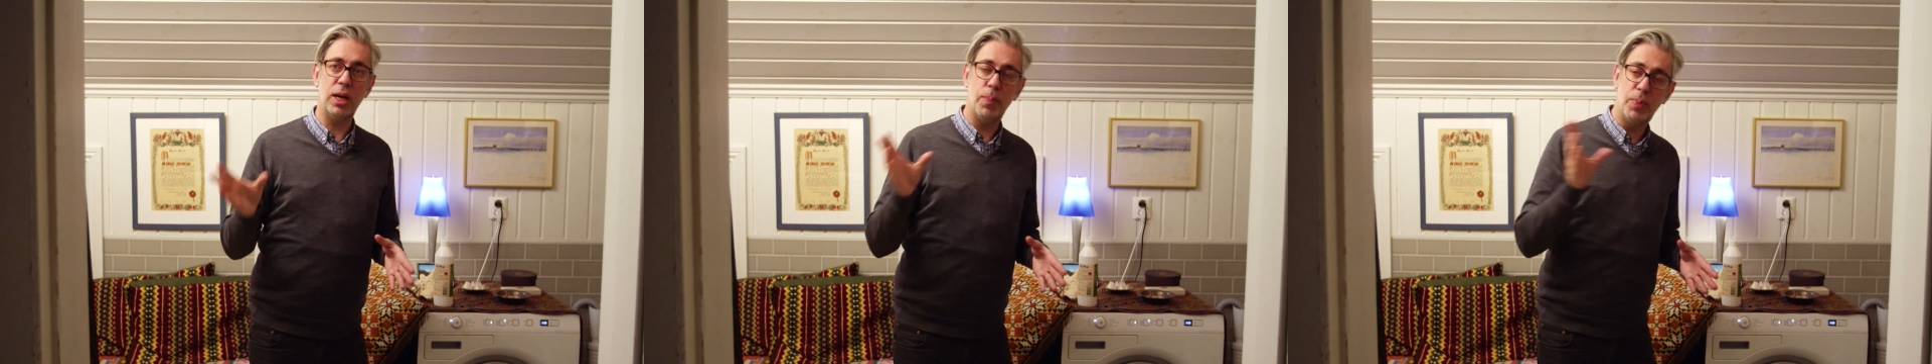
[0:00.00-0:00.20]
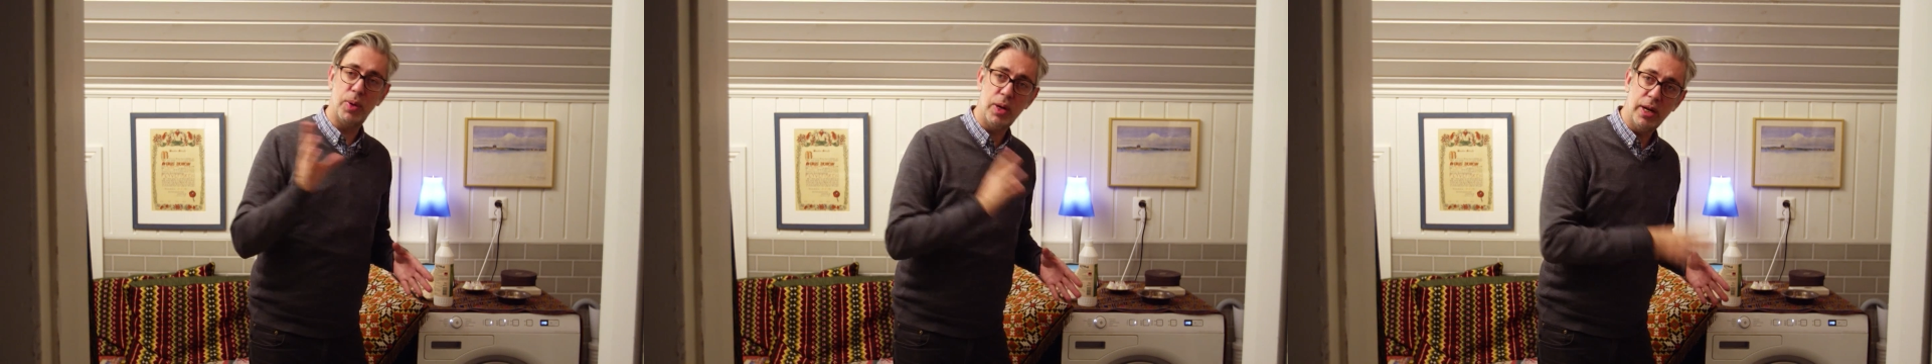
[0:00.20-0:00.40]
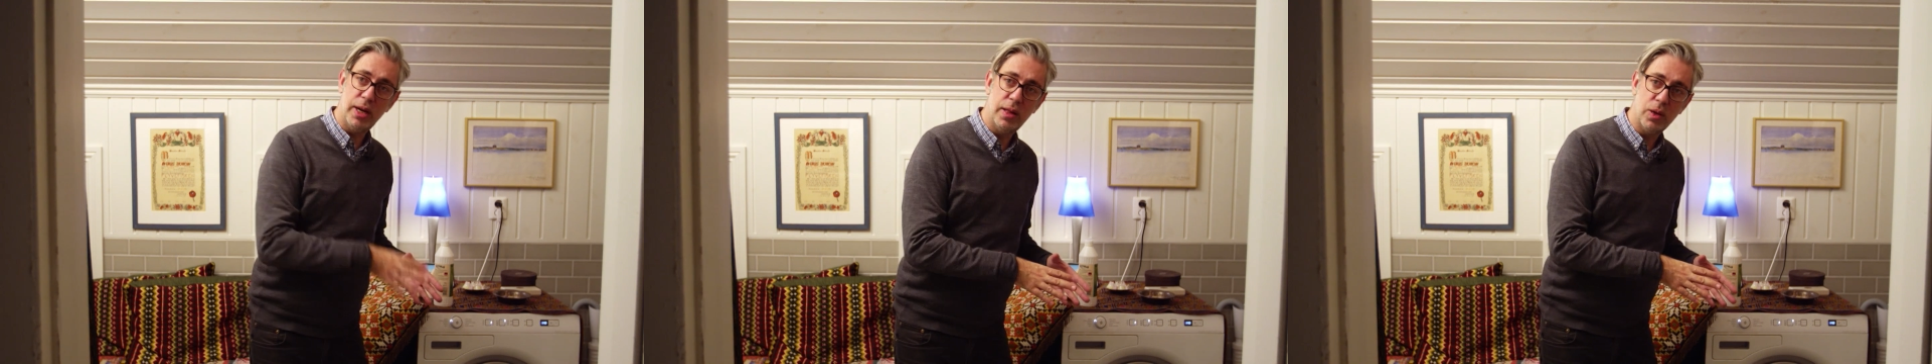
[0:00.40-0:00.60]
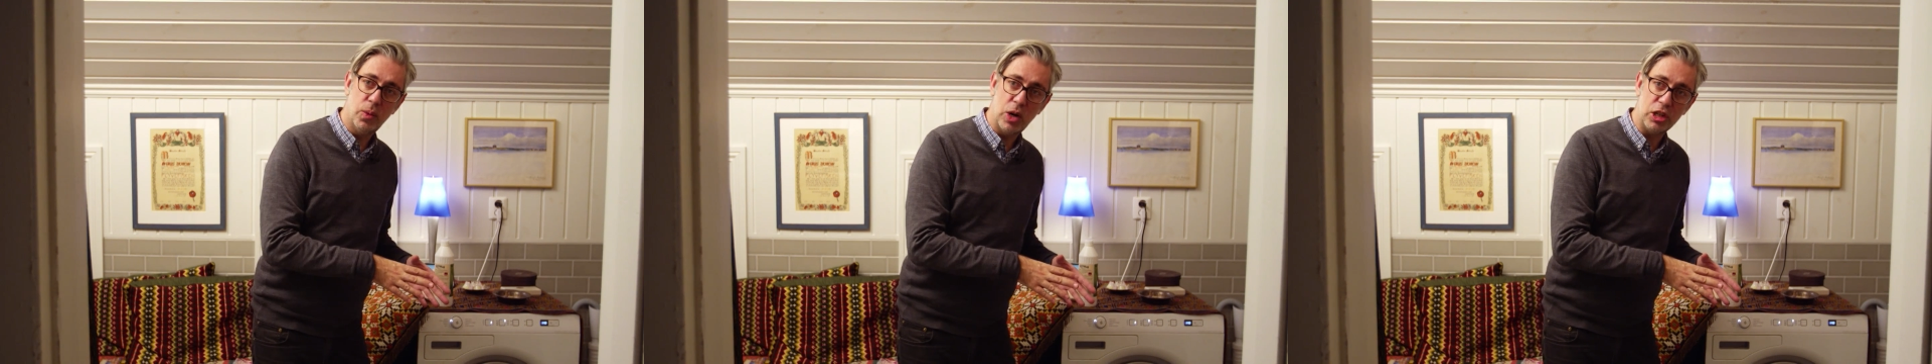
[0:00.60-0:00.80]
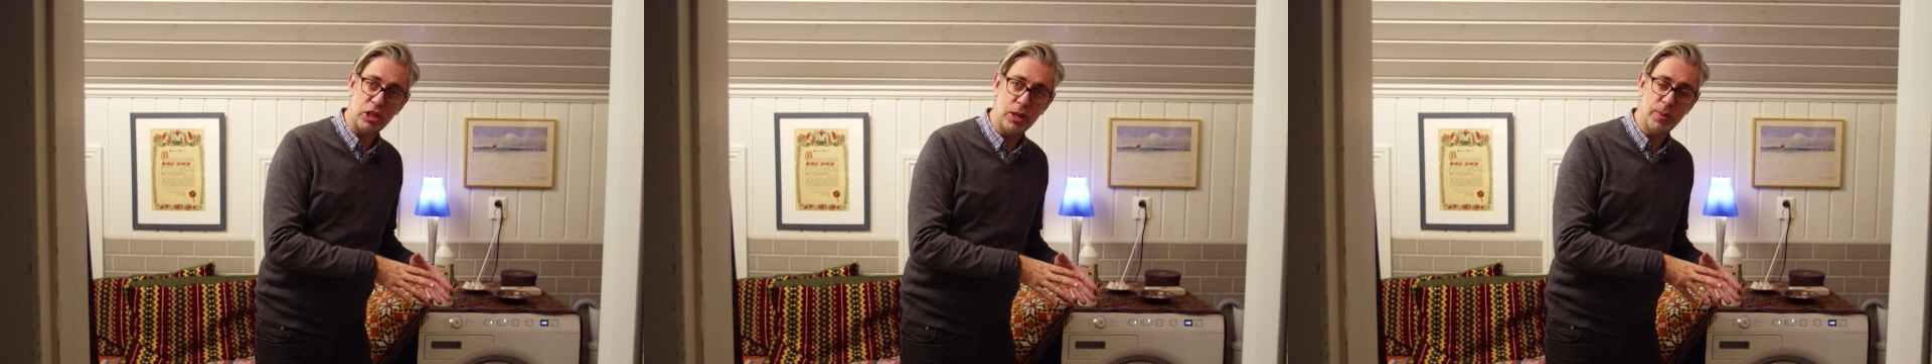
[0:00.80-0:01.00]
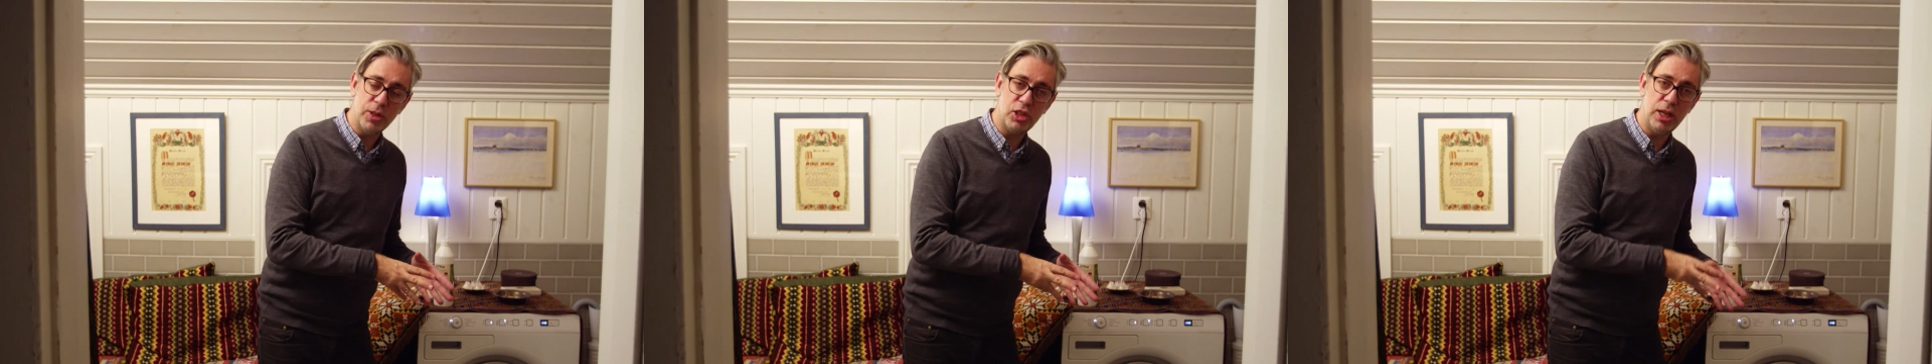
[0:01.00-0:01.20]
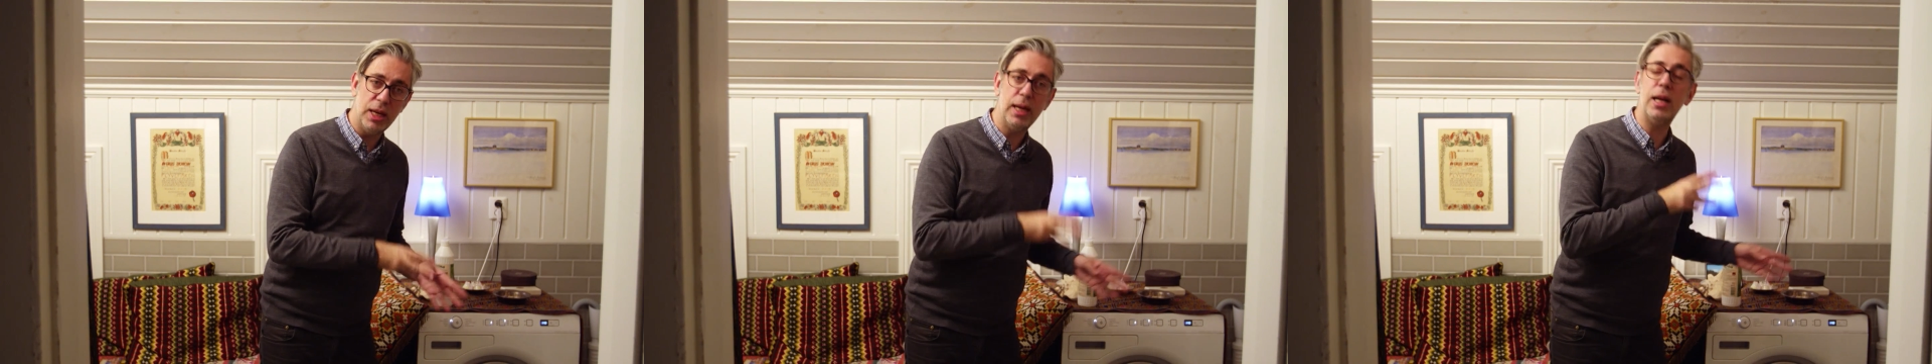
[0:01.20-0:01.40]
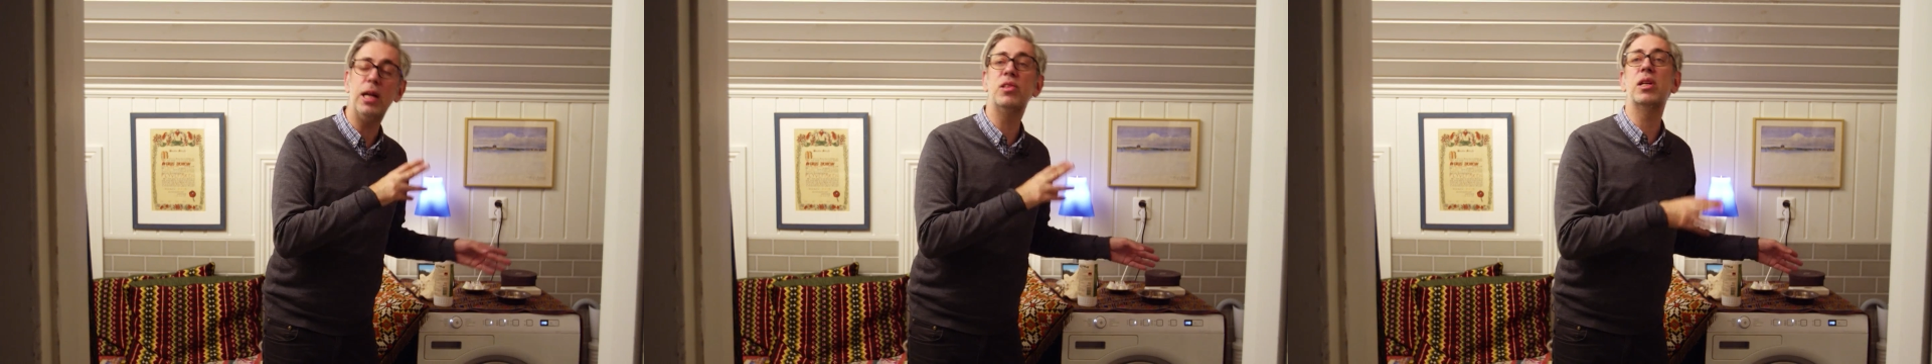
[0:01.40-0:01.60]
to put it in the washing
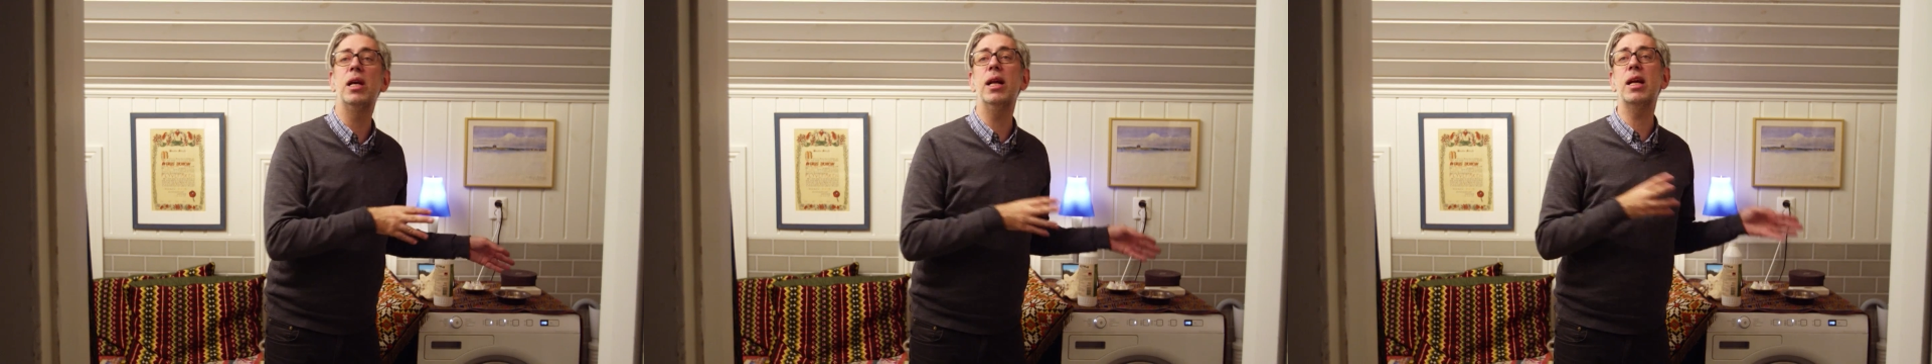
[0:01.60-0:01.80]
machine, it's going to